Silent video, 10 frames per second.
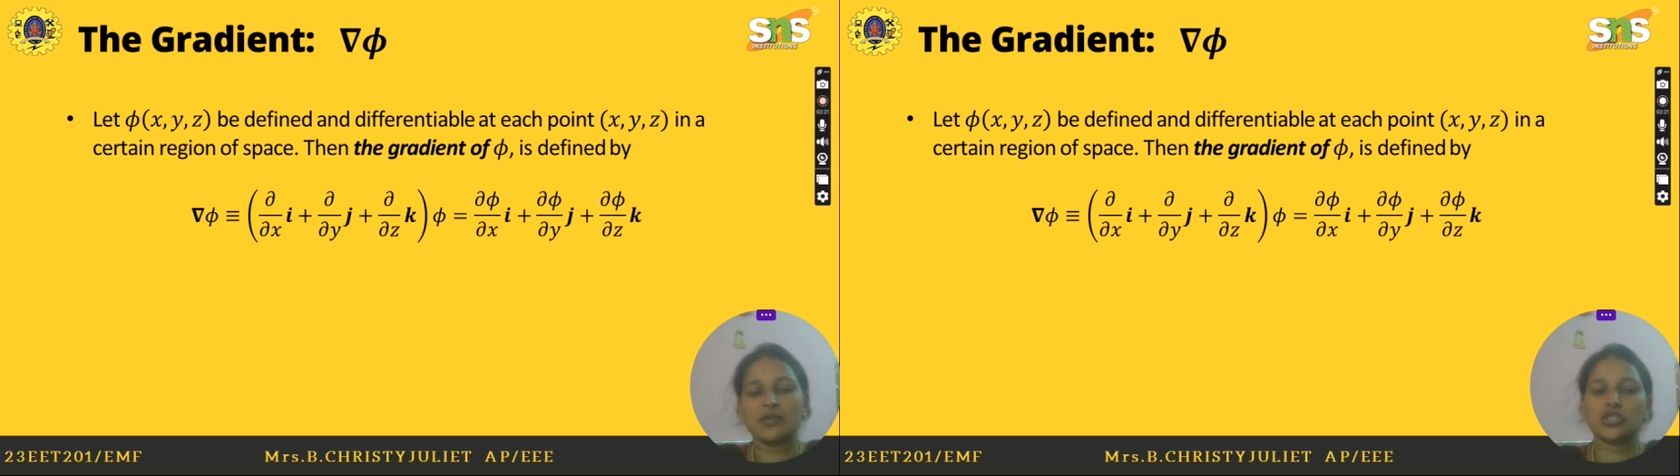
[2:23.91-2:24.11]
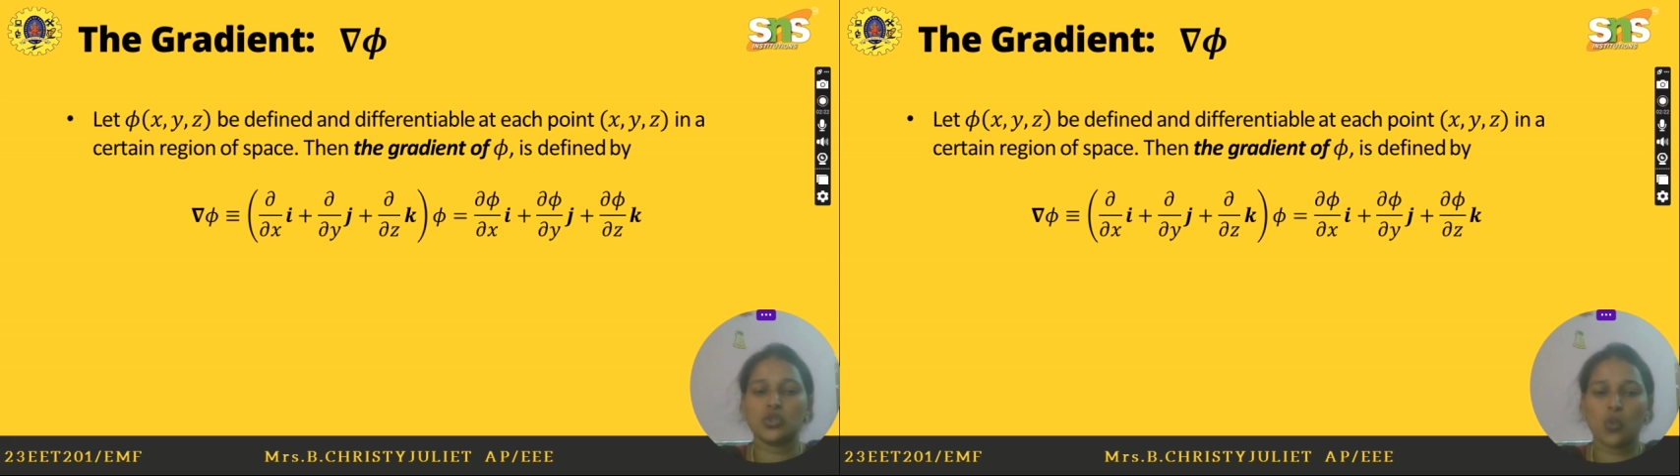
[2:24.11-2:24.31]

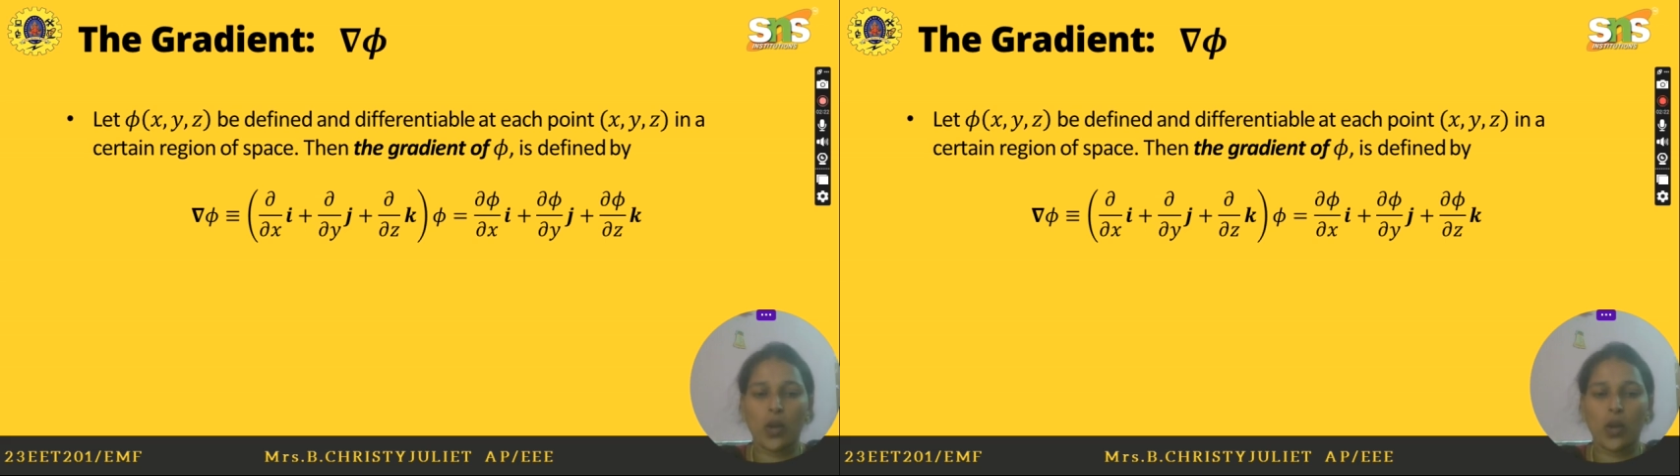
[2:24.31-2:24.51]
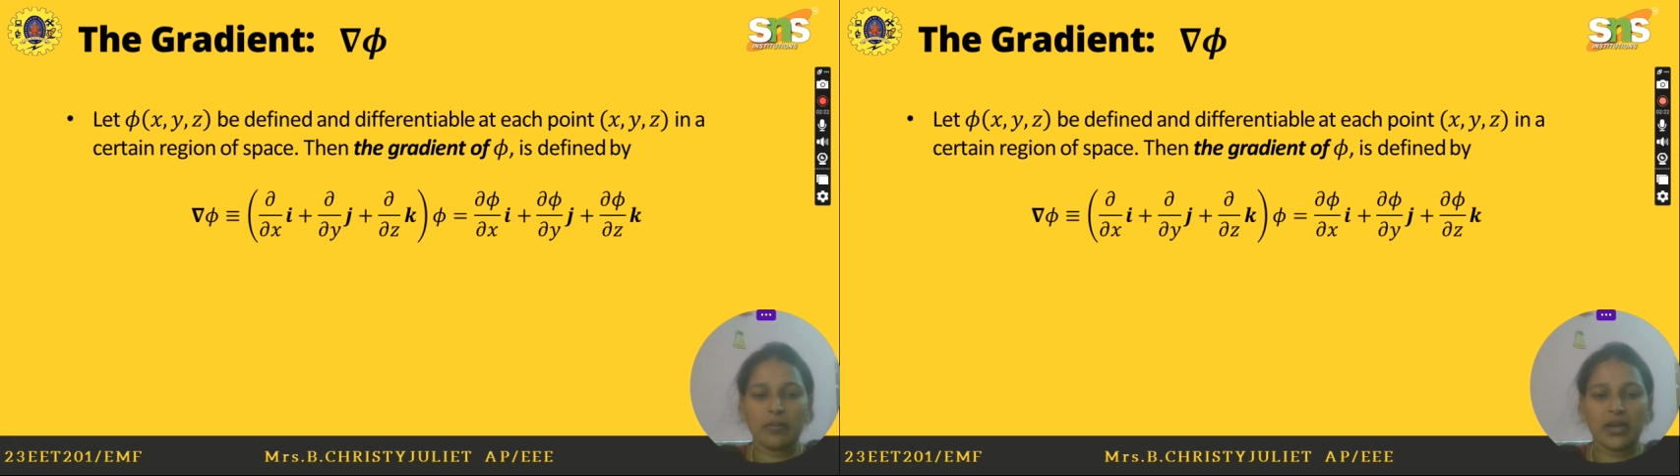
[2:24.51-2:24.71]
dou
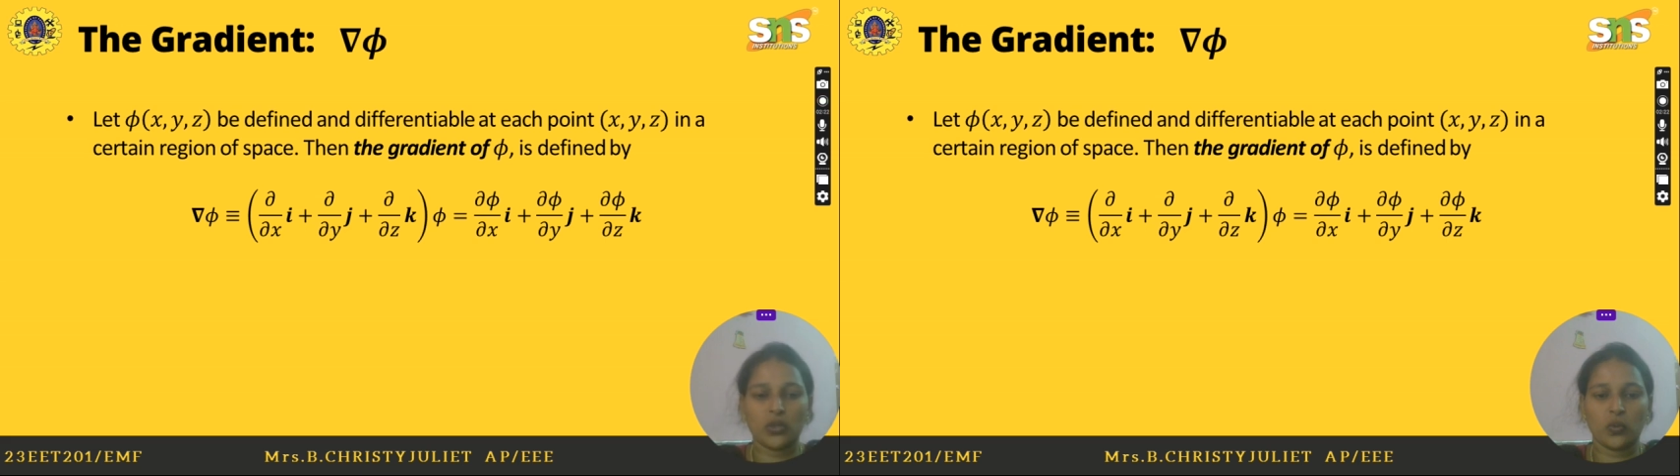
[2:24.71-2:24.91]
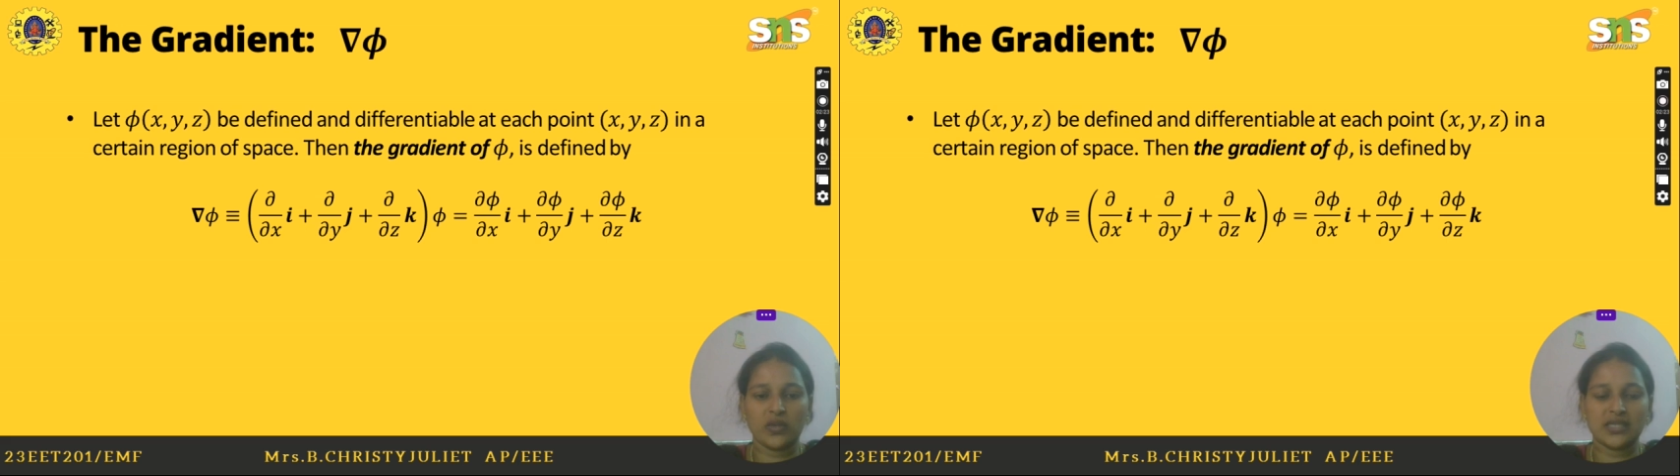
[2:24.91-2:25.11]
y by
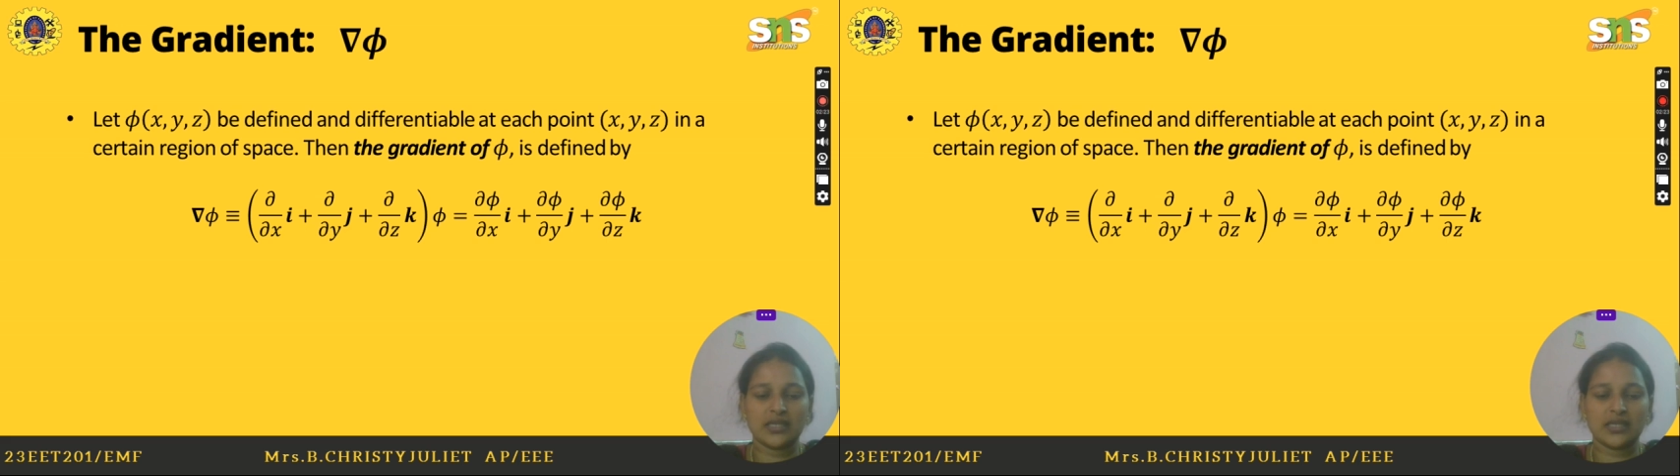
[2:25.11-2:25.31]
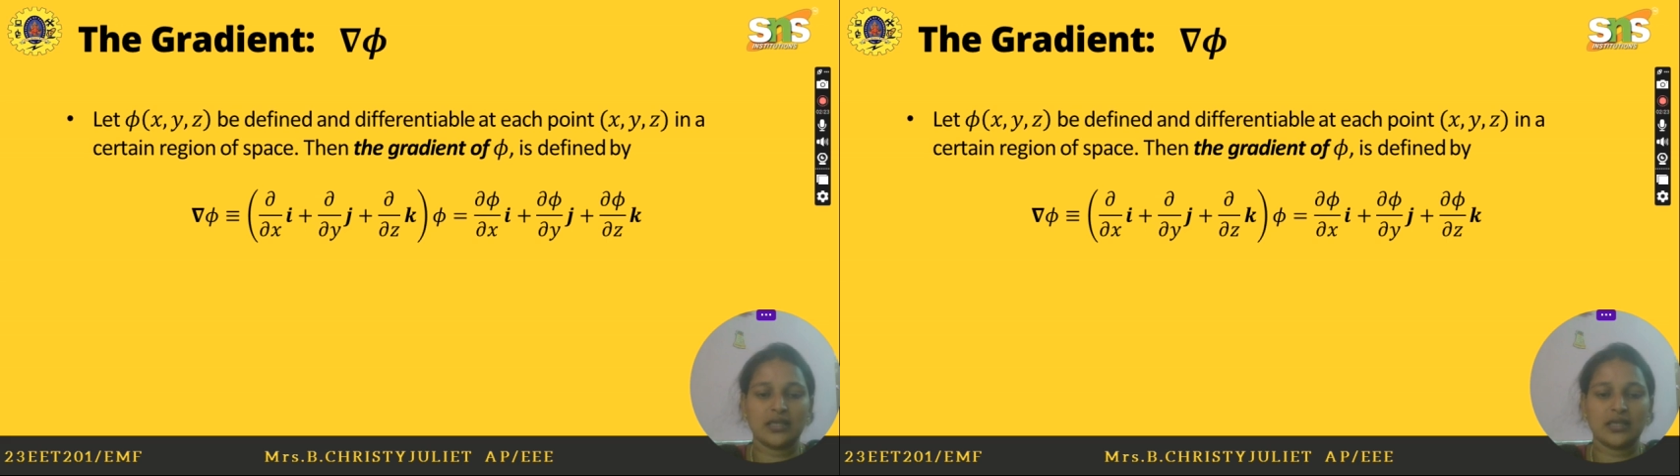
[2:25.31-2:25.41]
dou z